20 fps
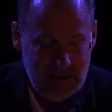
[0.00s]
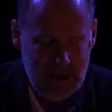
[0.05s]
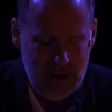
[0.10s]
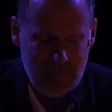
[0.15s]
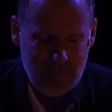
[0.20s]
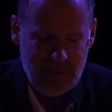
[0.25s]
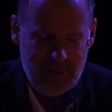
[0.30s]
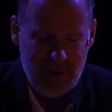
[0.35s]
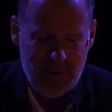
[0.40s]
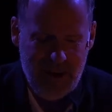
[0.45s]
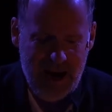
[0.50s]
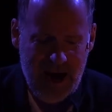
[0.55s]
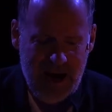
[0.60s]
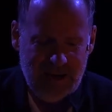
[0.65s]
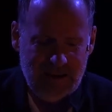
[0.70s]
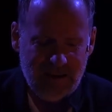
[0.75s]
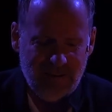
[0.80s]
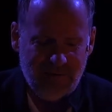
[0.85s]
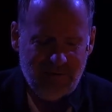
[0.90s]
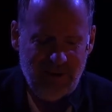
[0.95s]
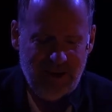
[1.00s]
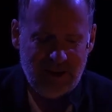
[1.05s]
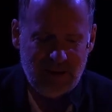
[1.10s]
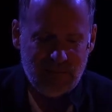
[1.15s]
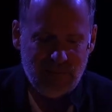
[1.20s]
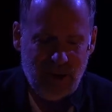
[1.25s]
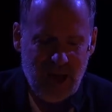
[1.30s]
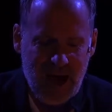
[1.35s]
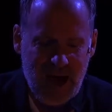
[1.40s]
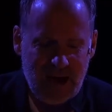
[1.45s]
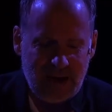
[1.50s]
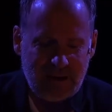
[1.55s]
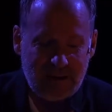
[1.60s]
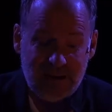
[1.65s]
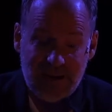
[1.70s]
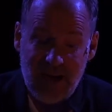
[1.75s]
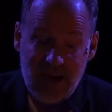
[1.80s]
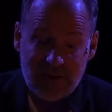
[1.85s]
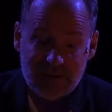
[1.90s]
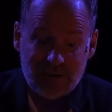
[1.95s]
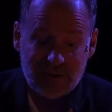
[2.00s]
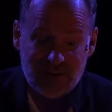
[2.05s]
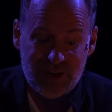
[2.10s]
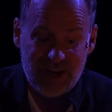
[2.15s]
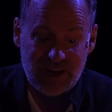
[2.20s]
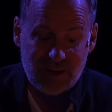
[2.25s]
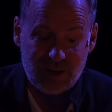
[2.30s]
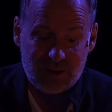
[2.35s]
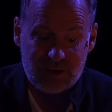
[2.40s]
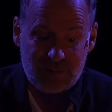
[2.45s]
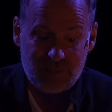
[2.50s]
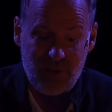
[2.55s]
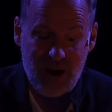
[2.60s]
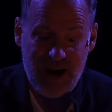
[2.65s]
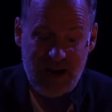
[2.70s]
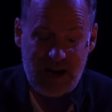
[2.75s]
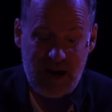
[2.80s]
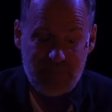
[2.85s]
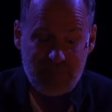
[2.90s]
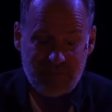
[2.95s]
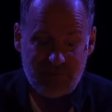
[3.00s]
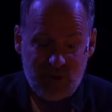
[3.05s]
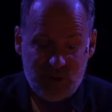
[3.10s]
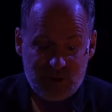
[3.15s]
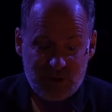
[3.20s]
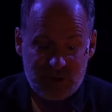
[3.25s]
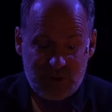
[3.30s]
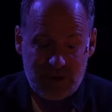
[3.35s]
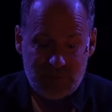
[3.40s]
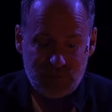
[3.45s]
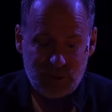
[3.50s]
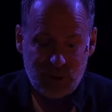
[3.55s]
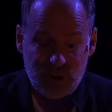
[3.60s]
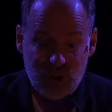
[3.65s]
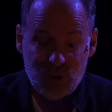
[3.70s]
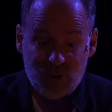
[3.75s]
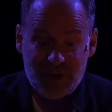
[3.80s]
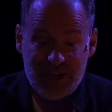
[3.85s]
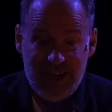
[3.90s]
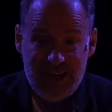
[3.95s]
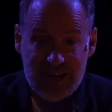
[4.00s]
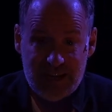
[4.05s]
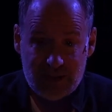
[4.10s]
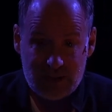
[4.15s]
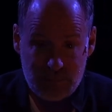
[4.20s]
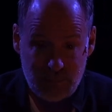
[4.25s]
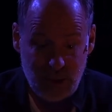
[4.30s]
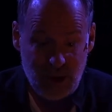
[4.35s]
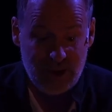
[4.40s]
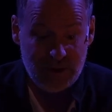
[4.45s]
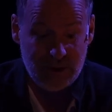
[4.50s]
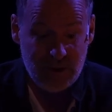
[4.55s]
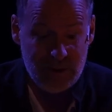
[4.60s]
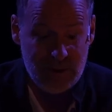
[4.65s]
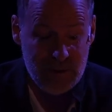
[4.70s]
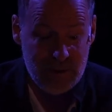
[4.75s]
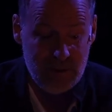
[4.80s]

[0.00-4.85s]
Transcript: But the man in faded black, the undertaker, sprang up first and produced his plunder.